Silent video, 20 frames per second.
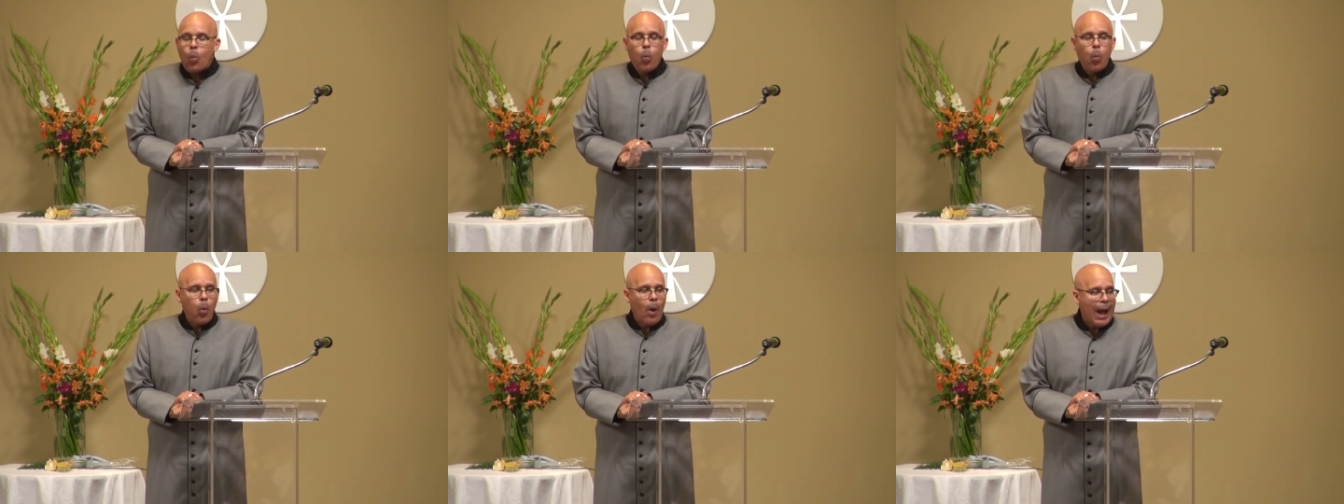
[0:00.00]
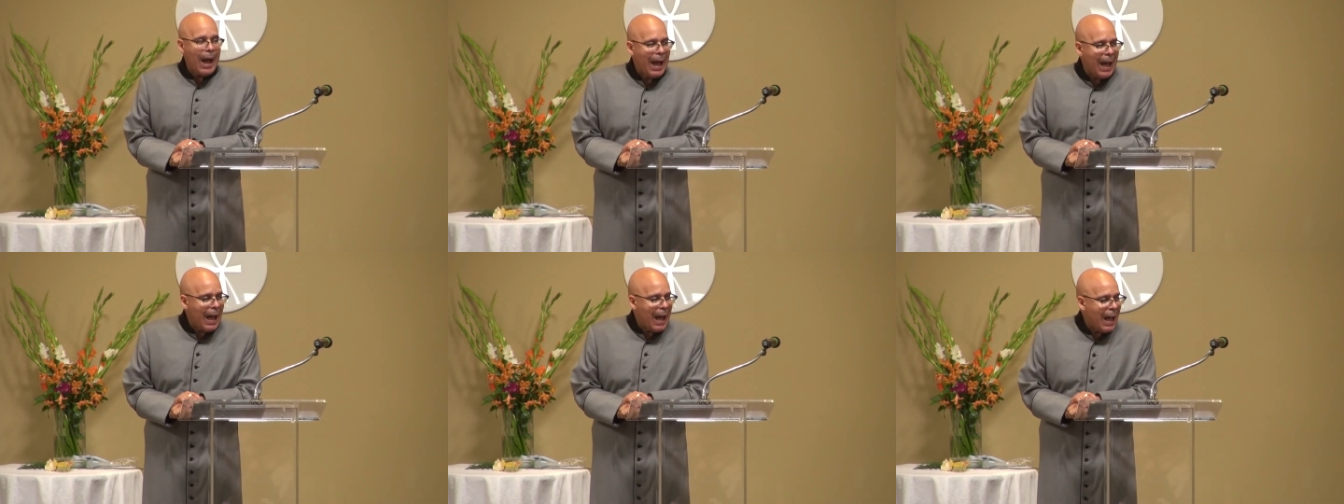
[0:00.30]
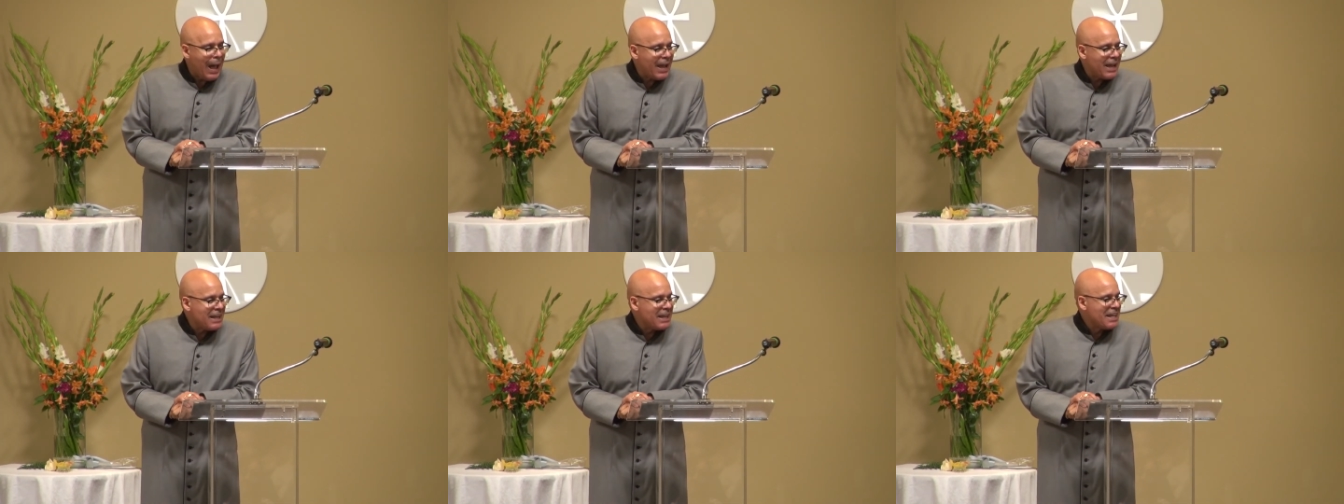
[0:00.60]

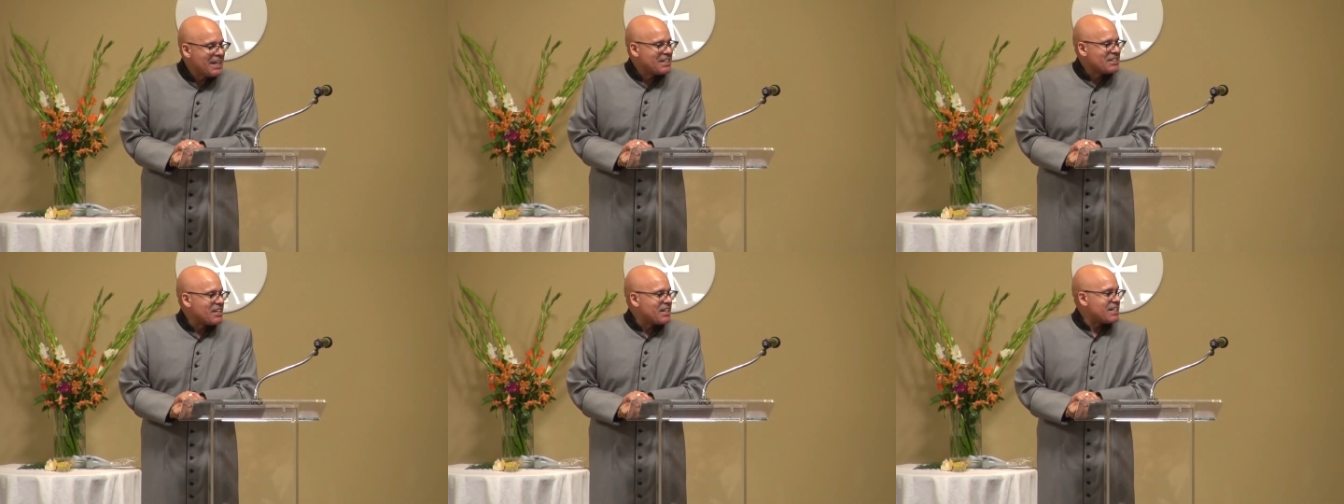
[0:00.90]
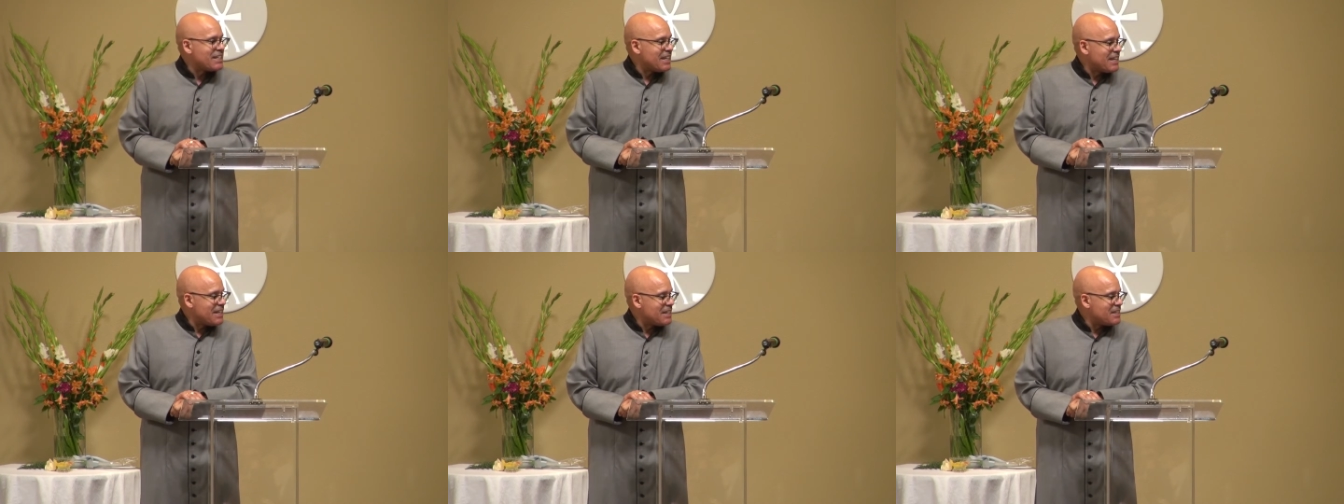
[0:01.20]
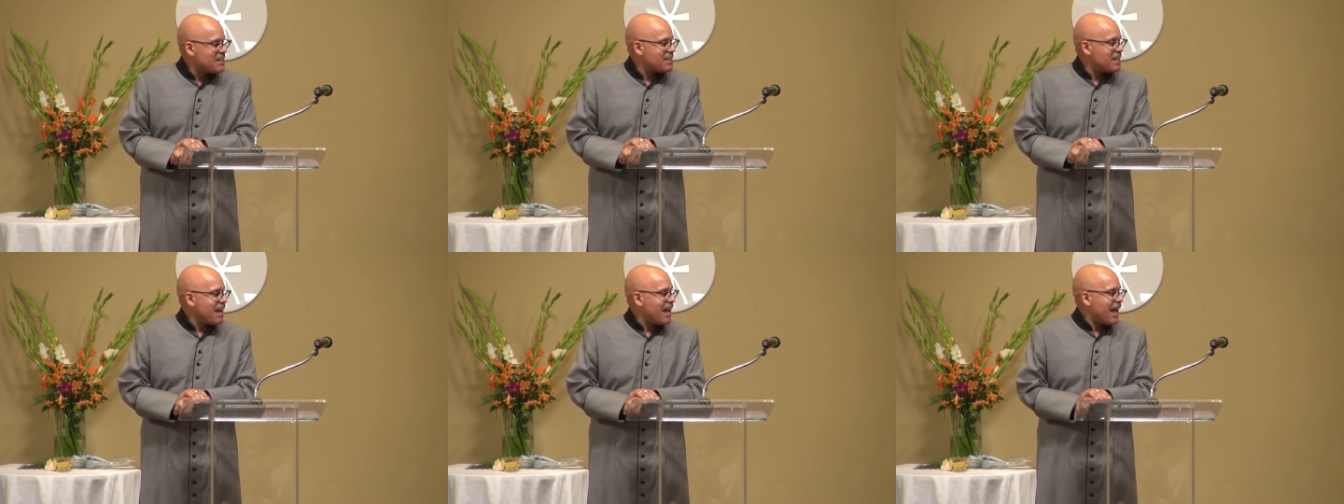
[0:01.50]
Why did
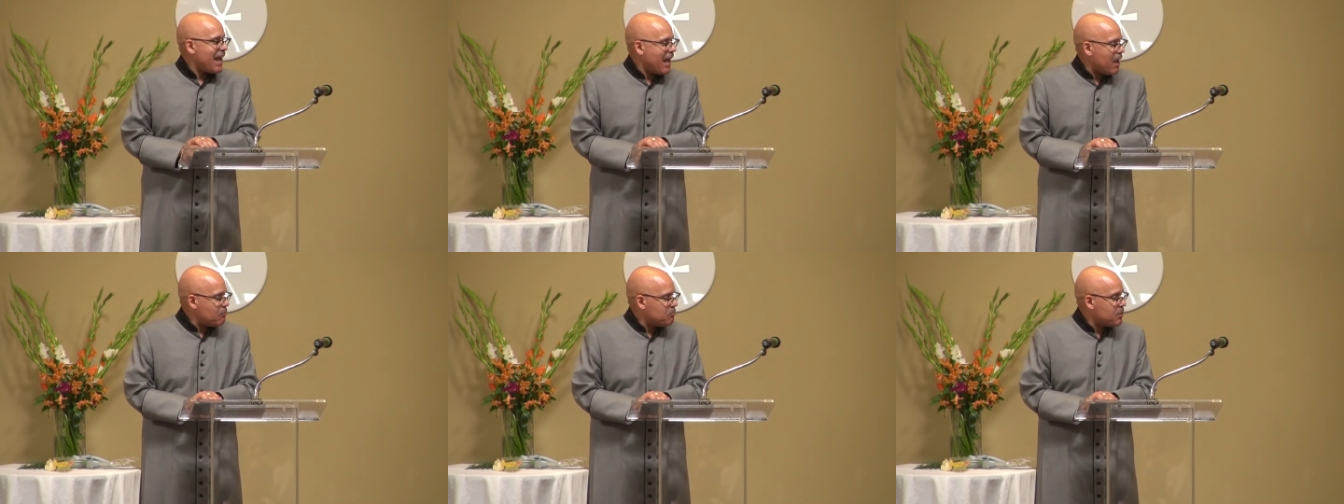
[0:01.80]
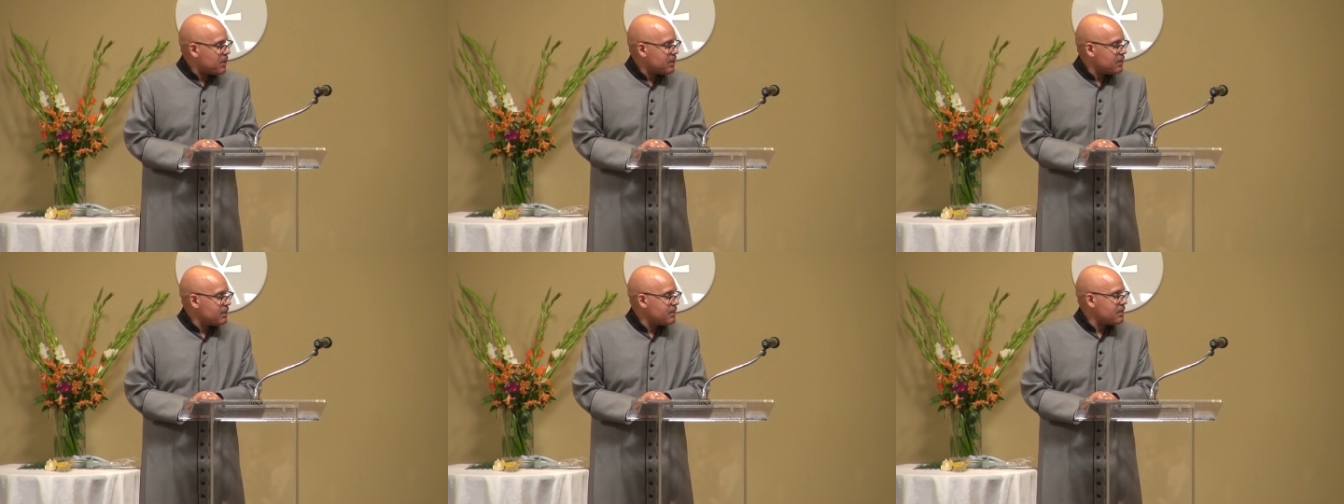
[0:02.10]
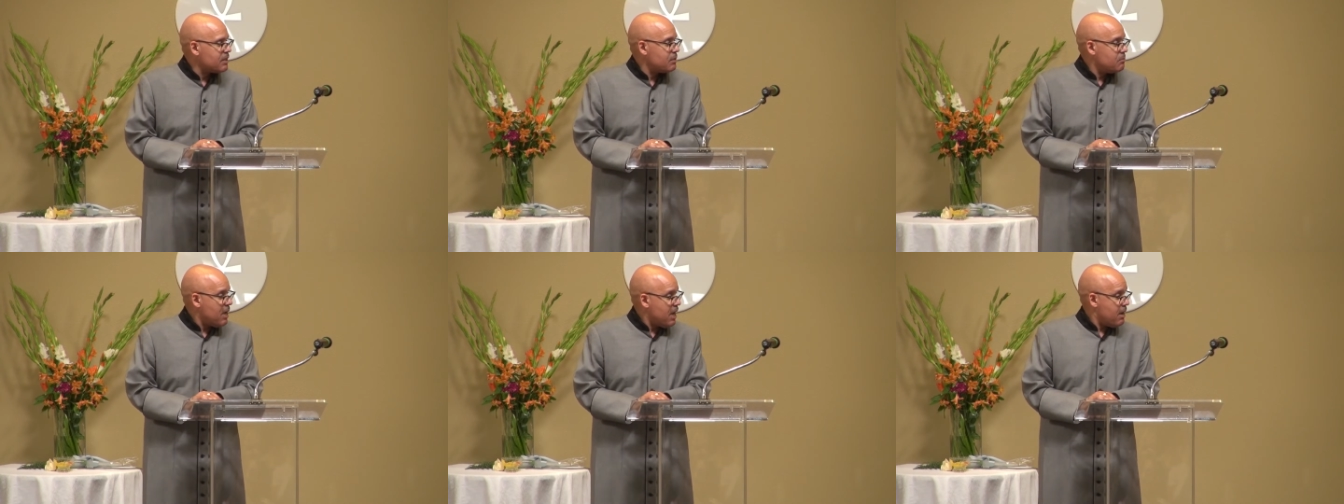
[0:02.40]
this happen
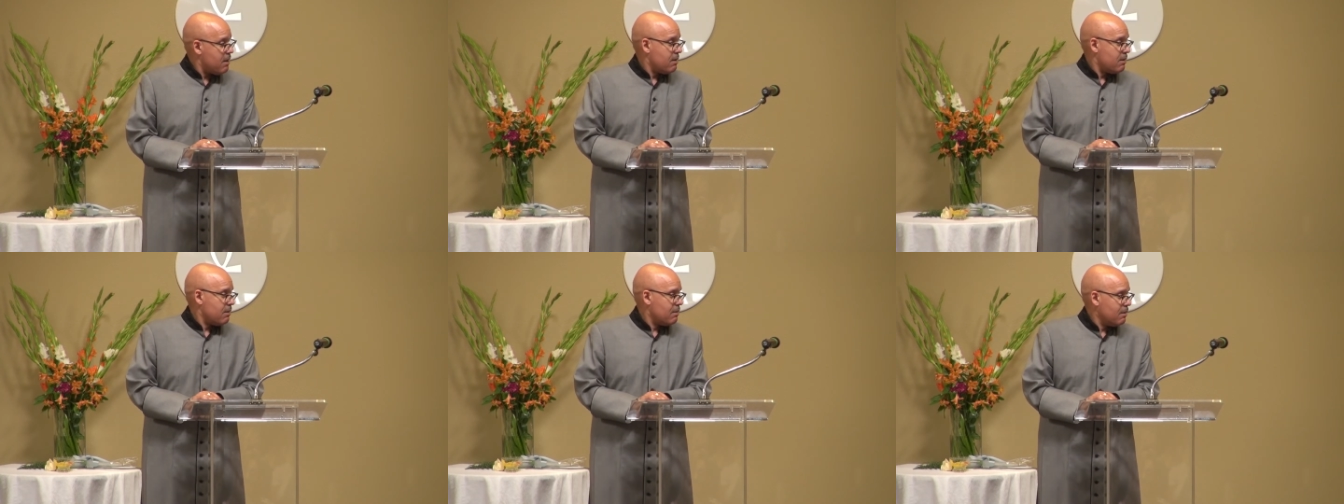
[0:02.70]
to me?